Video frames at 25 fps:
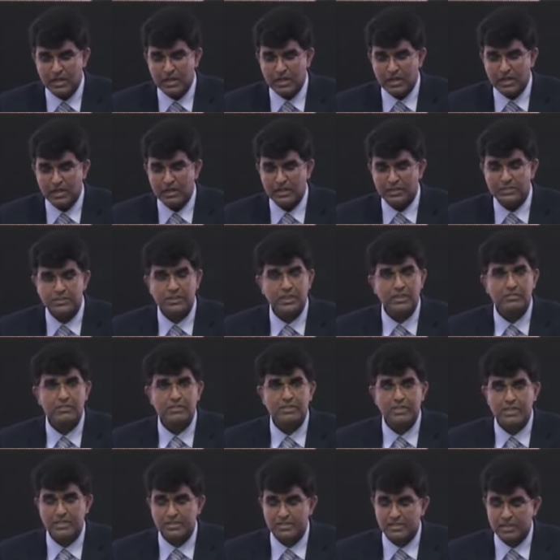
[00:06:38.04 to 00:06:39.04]
Initially when
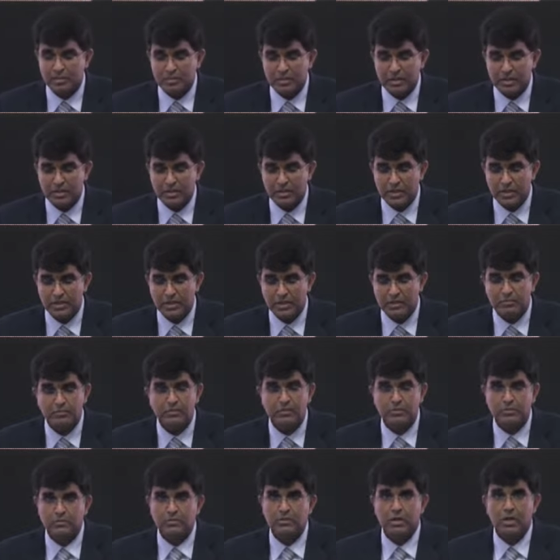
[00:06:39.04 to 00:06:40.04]
there is subarachnoid,
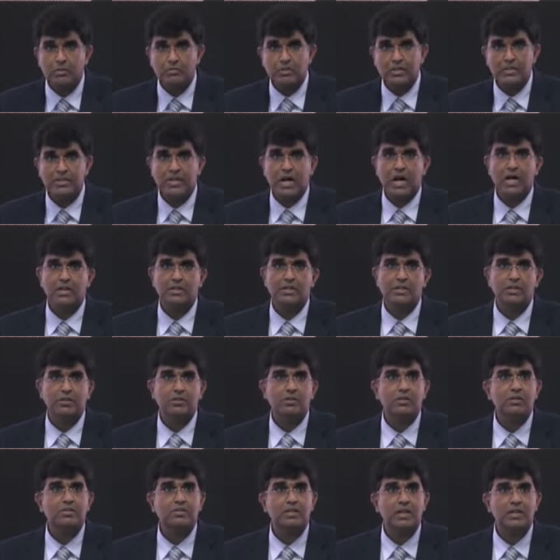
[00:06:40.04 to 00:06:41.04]
normally the
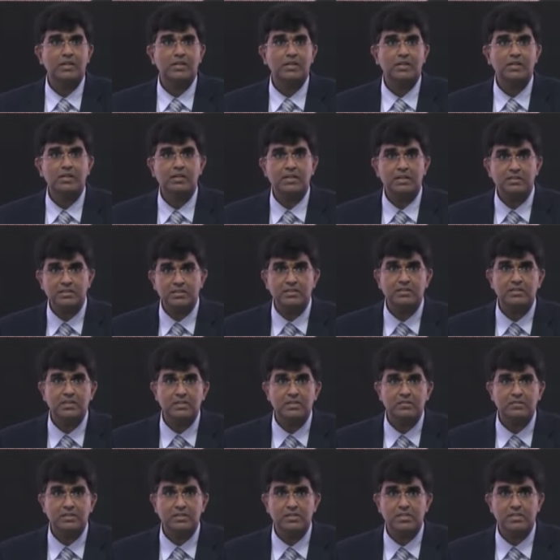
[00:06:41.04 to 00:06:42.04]
arterioles are the
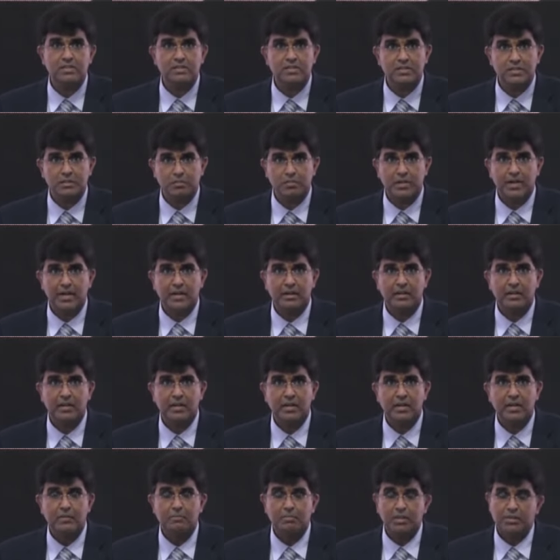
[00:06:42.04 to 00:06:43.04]
resistance vessels in the brain,
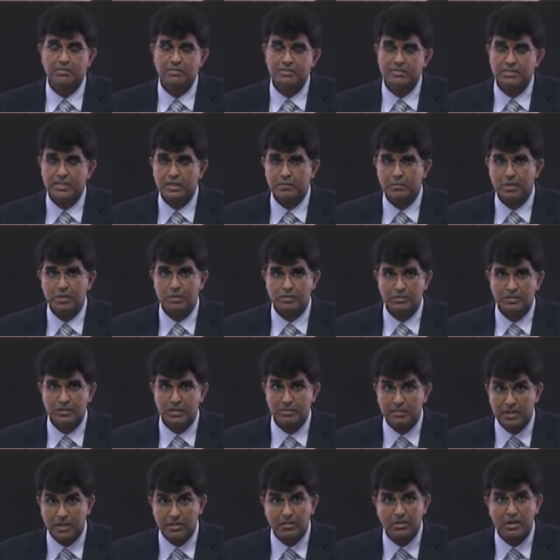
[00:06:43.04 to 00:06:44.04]
but with
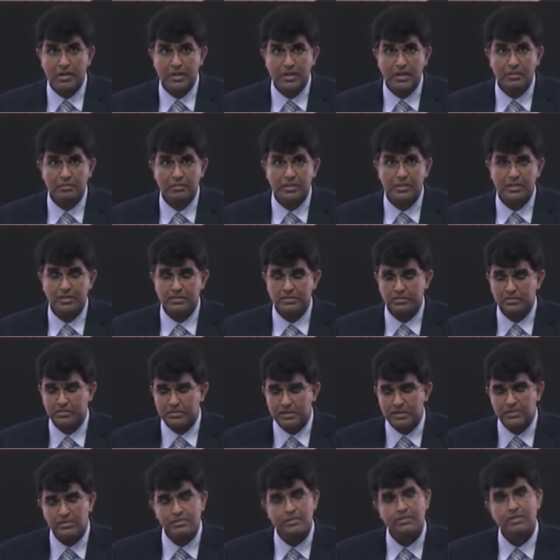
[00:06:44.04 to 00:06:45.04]
subarachnoid hemorrhage,
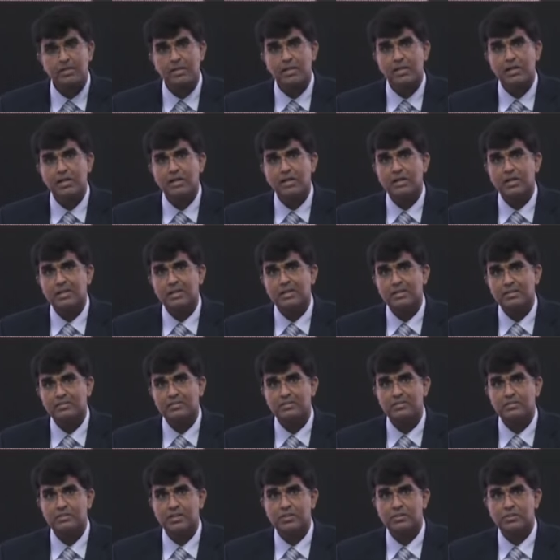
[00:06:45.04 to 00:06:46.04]
this
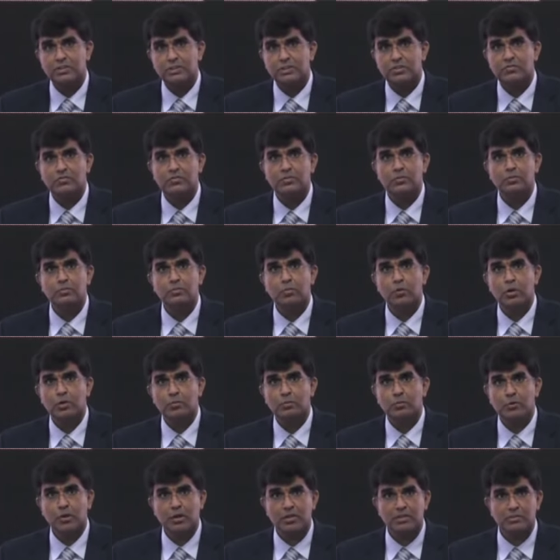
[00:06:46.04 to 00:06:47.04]
resistance shifts to more
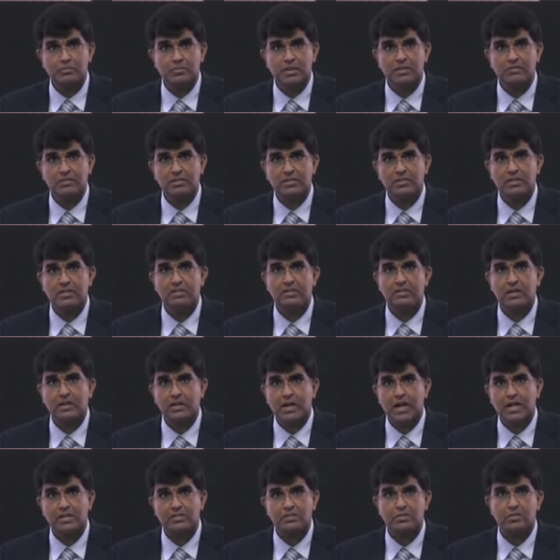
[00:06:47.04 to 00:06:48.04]
proximal vessels or
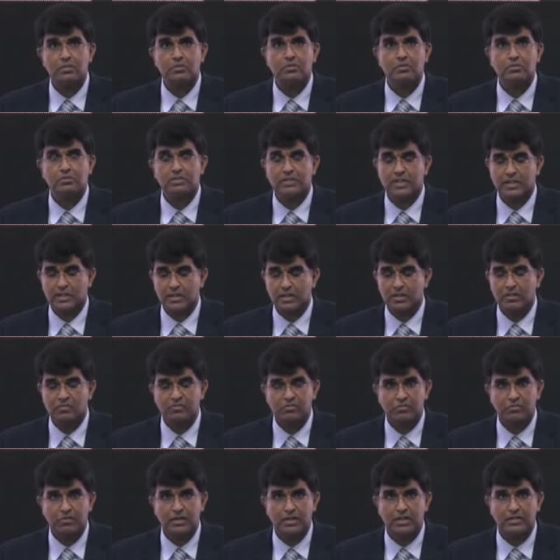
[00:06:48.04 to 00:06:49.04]
as close to circle of
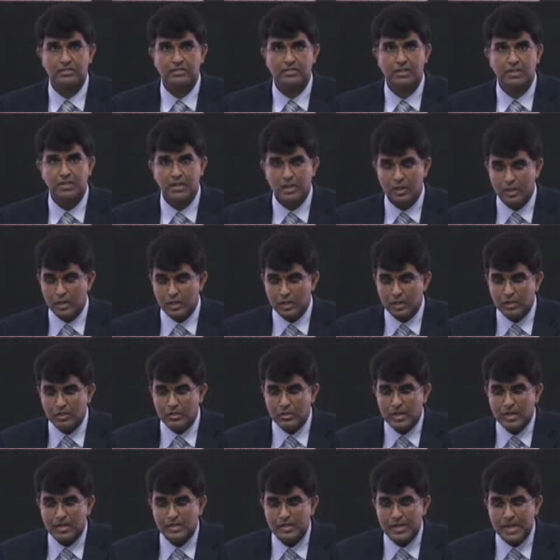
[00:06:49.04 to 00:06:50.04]
Willis.
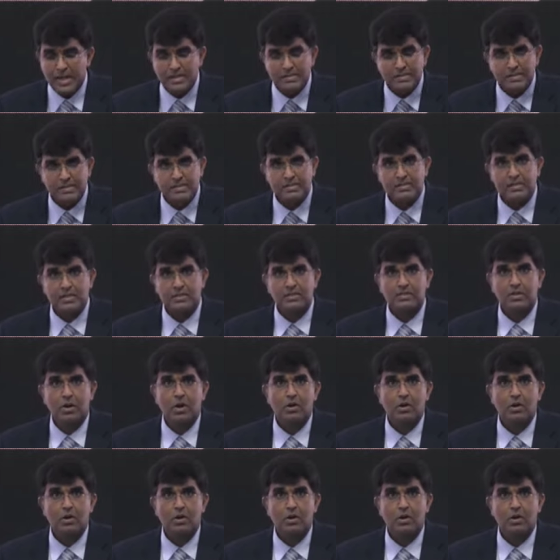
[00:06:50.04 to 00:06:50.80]
As a result, the